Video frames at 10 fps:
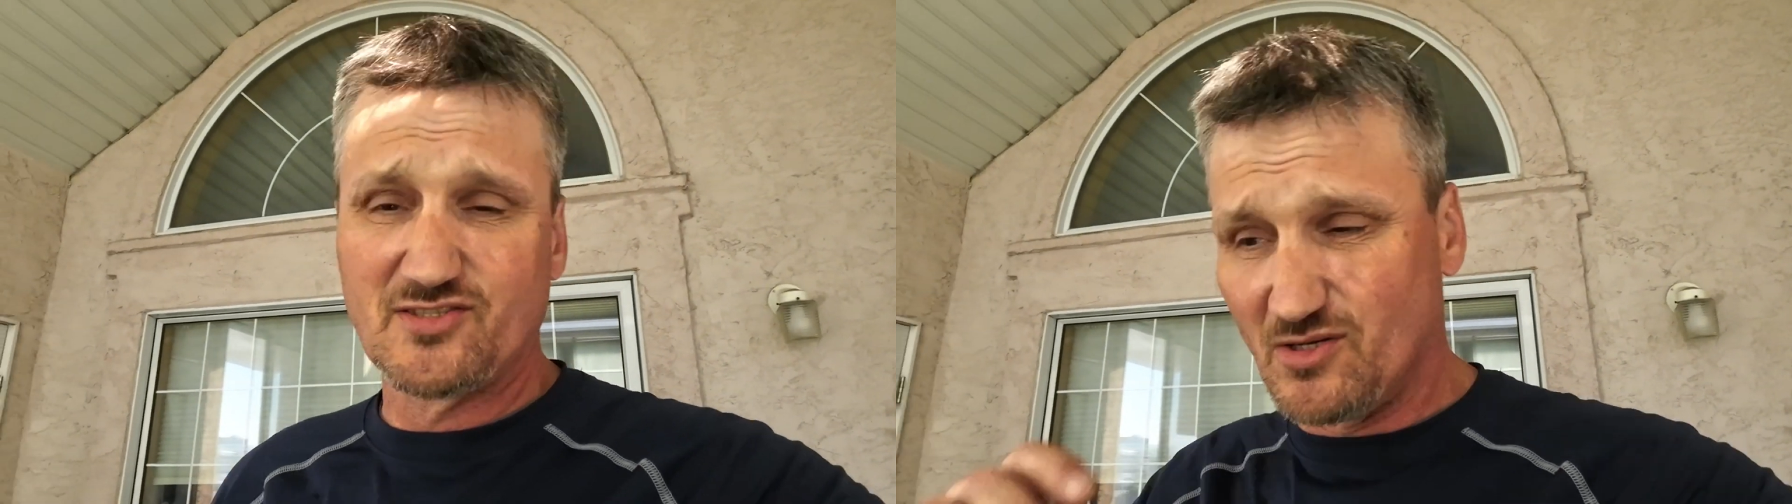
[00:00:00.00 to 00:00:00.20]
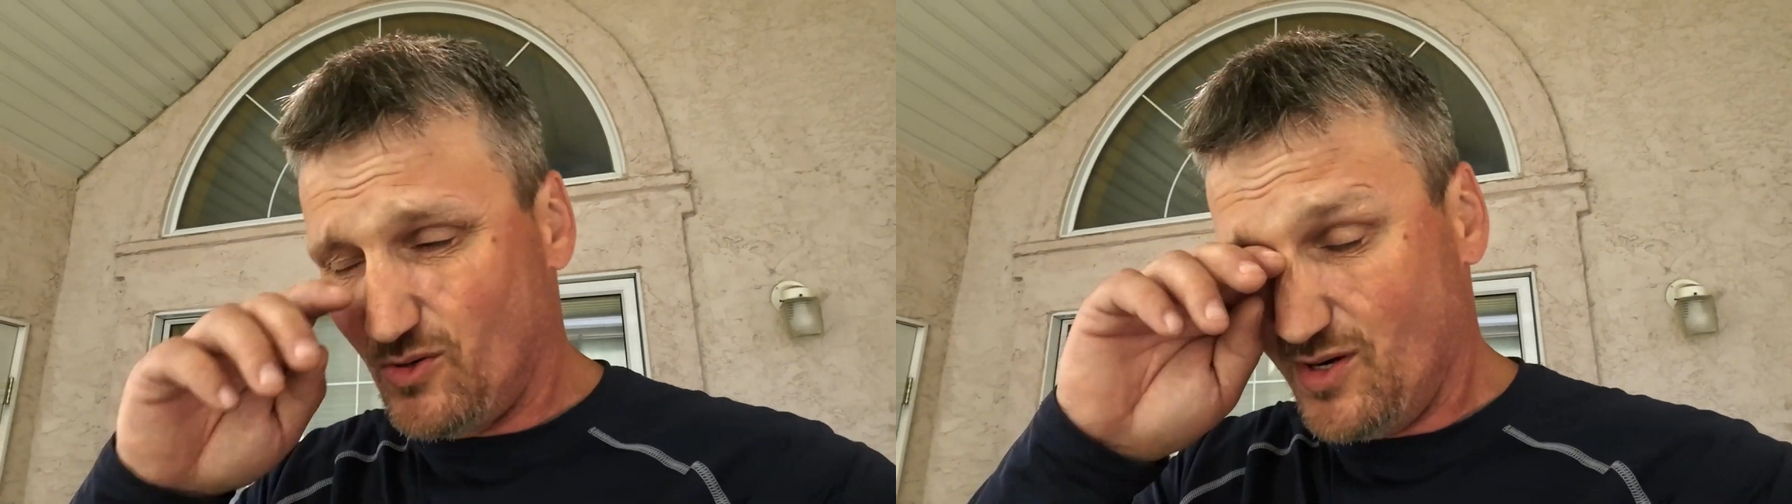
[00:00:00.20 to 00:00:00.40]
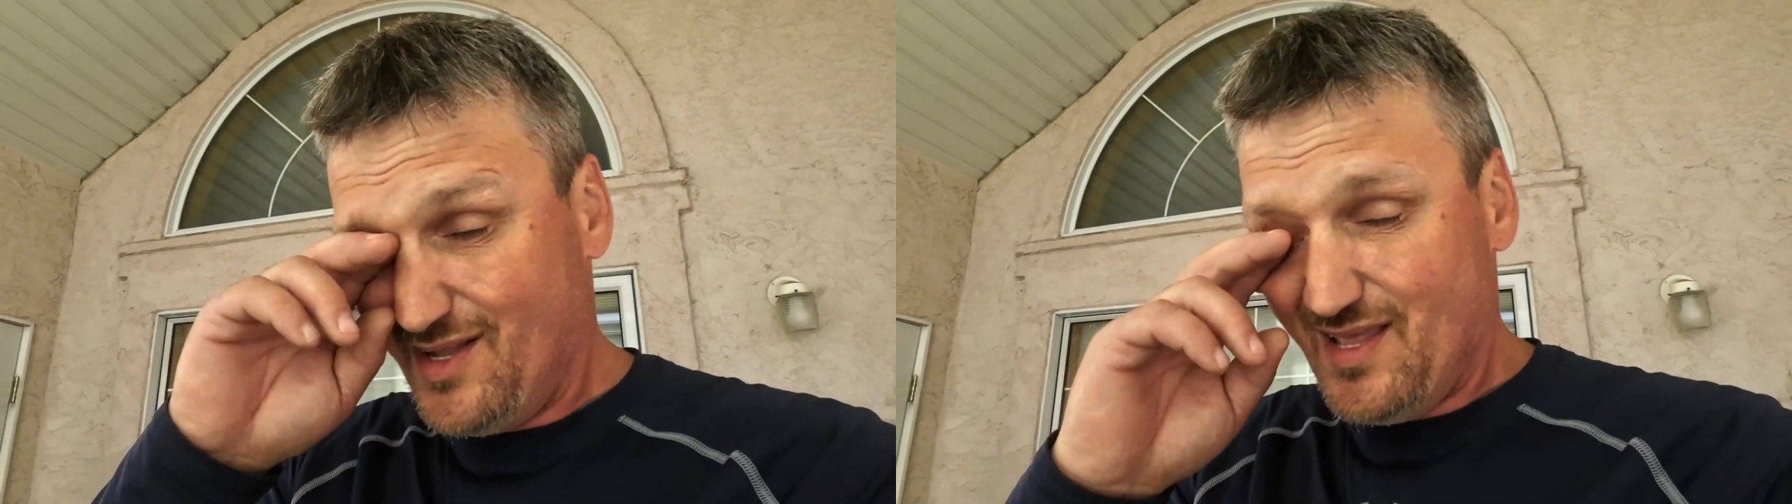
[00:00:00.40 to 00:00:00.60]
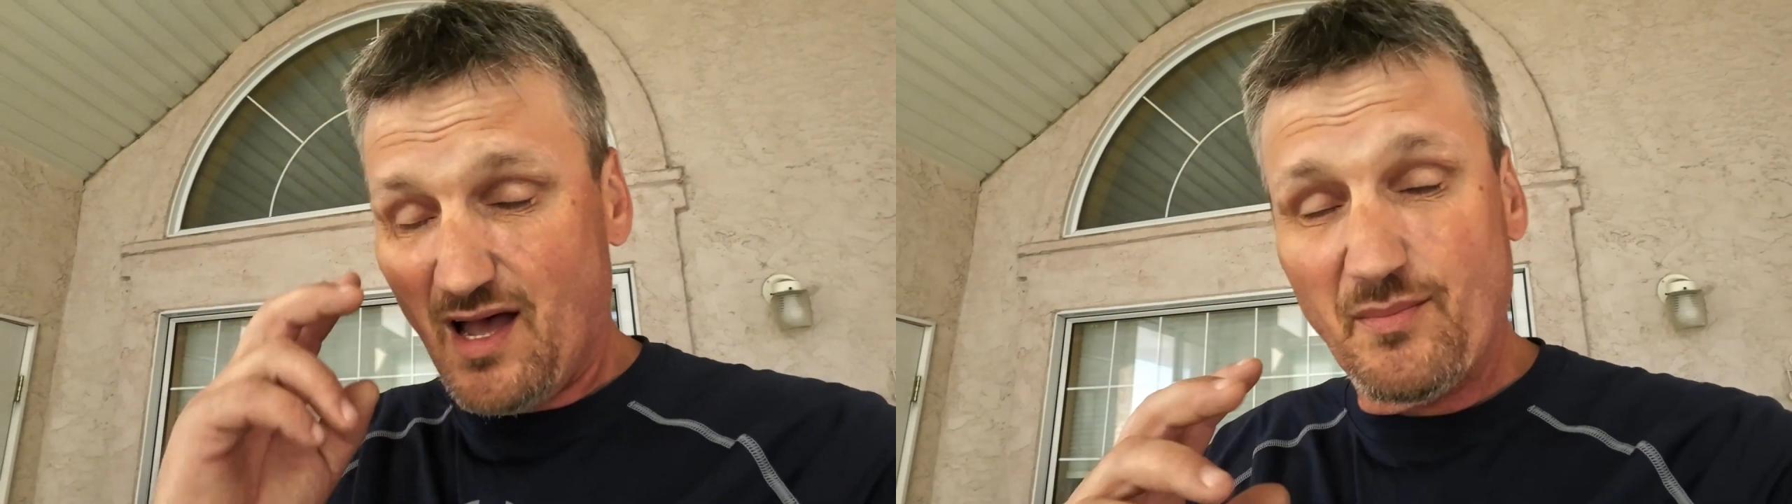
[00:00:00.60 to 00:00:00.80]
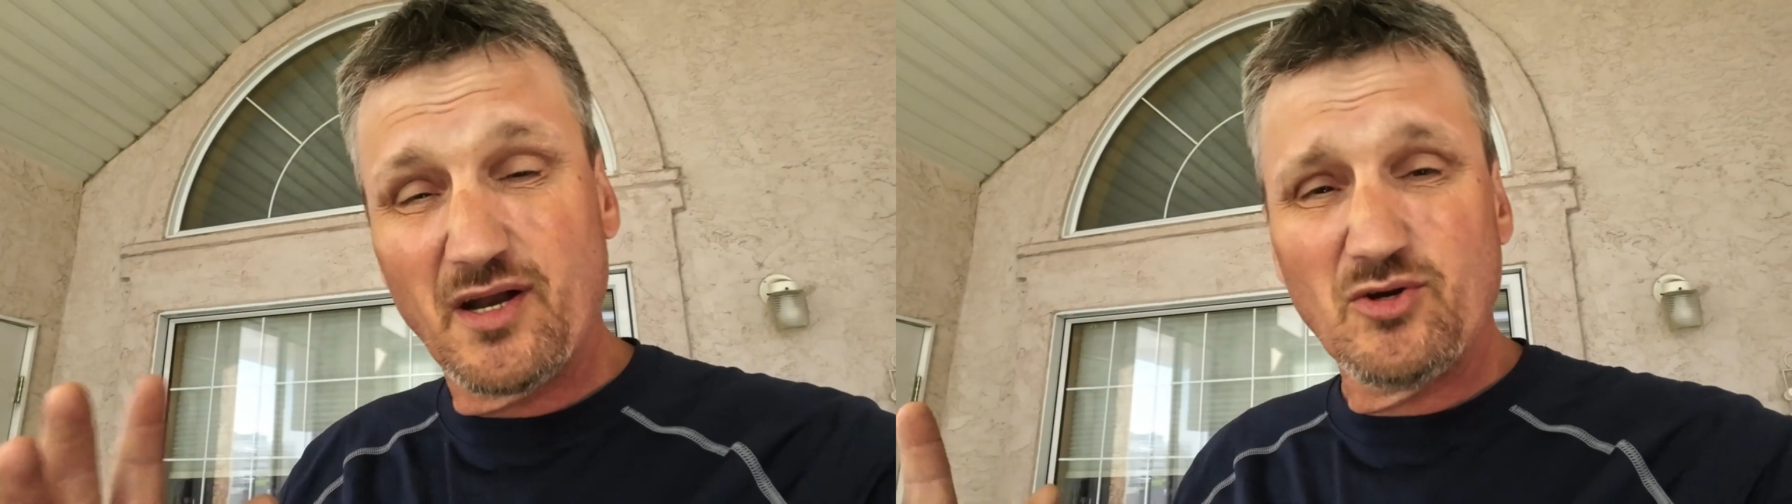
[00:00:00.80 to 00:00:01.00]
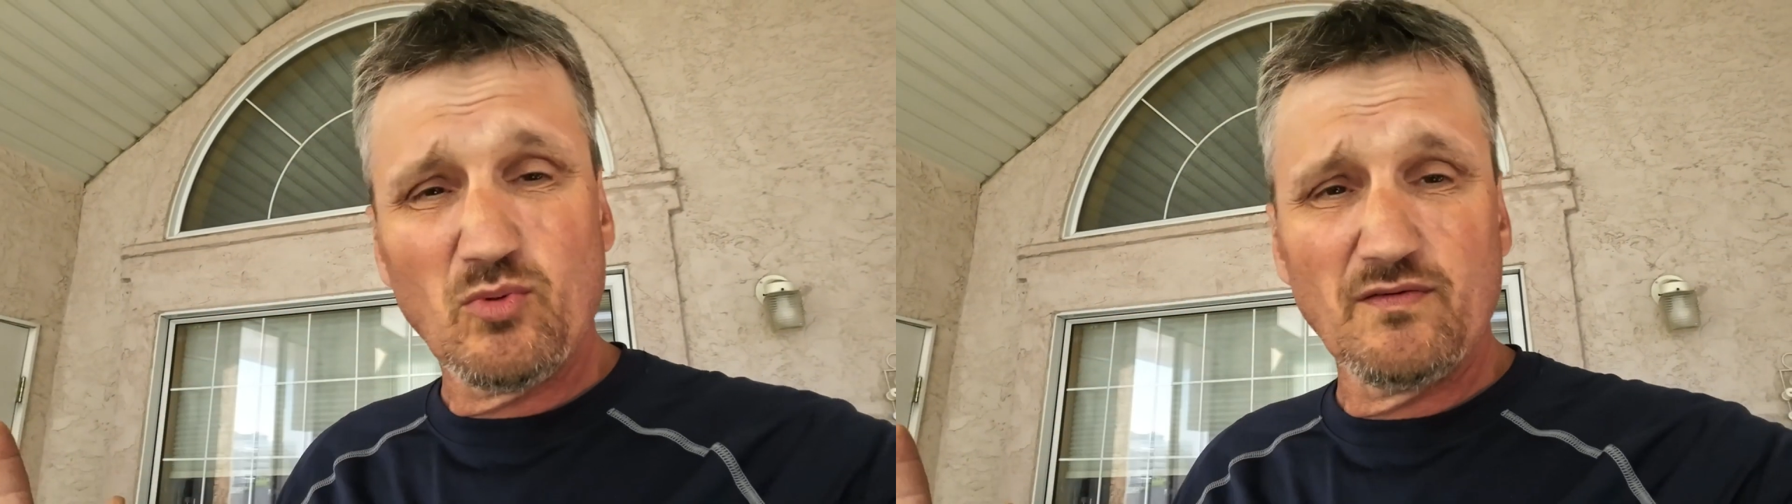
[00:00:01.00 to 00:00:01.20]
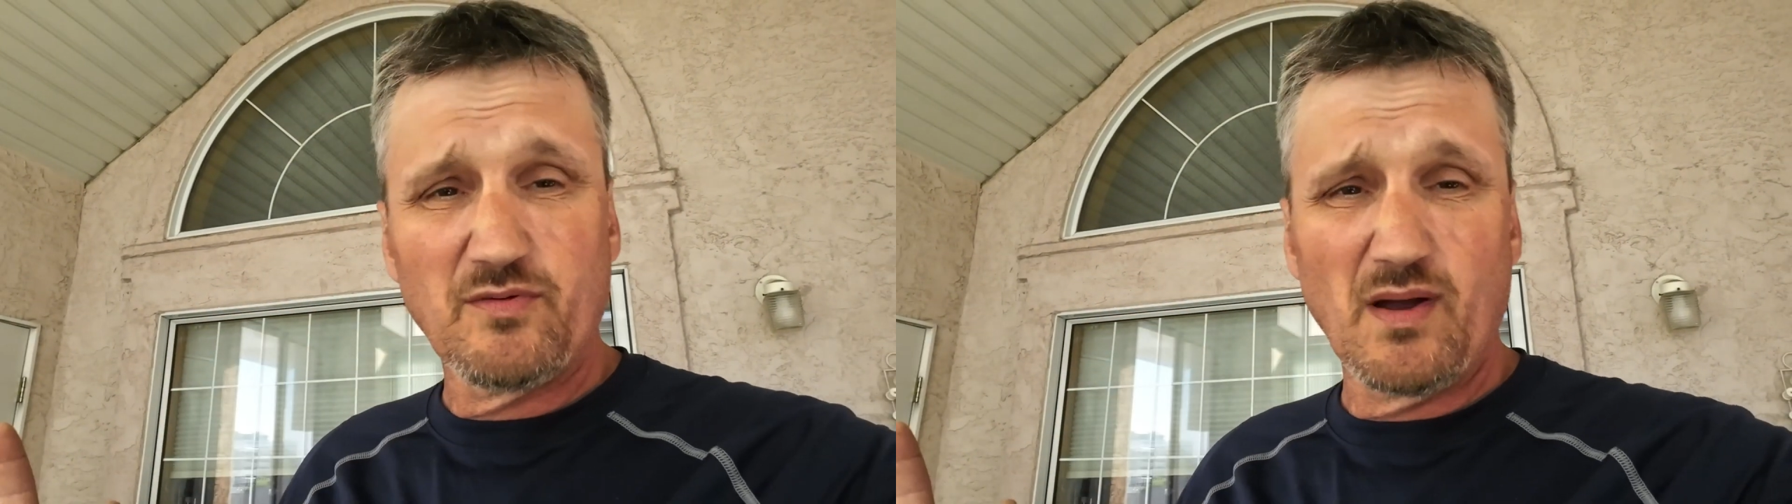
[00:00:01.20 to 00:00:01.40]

So I'm gonna do one